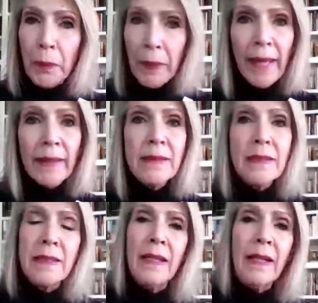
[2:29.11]

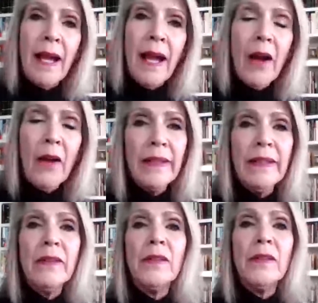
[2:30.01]
beds are
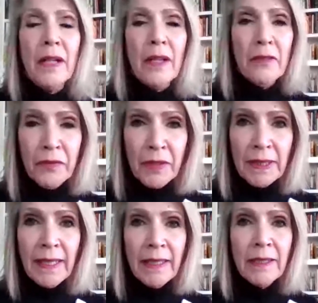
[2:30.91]
either
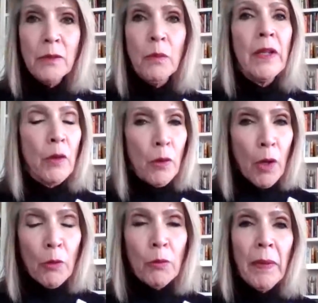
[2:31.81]
affiliated with or
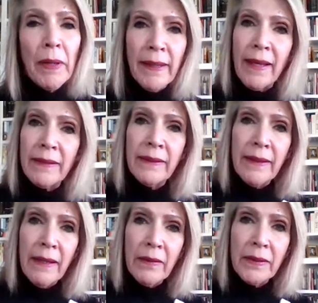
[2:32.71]
owned by Catholic
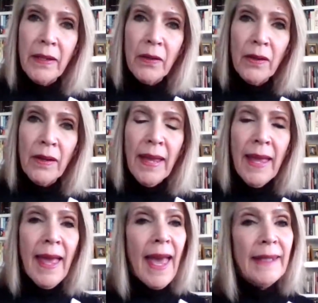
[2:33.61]
healthcare.
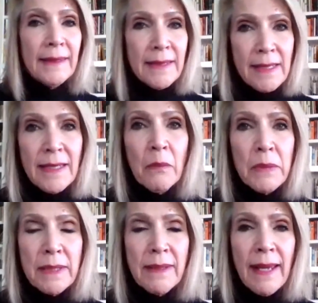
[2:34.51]
And in some
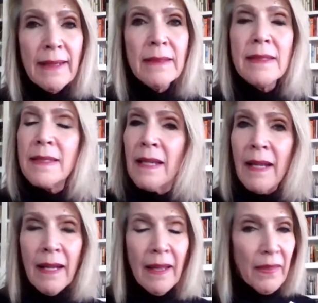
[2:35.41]
states,
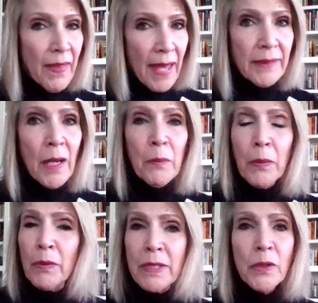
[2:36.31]
that
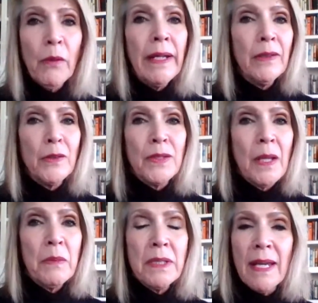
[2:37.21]
number is greater.
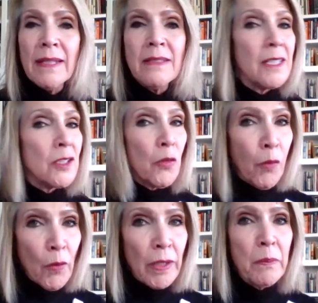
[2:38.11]
Some states, it's
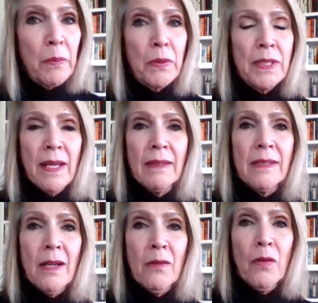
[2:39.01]
40%
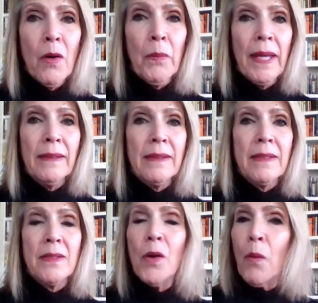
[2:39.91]
of all beds or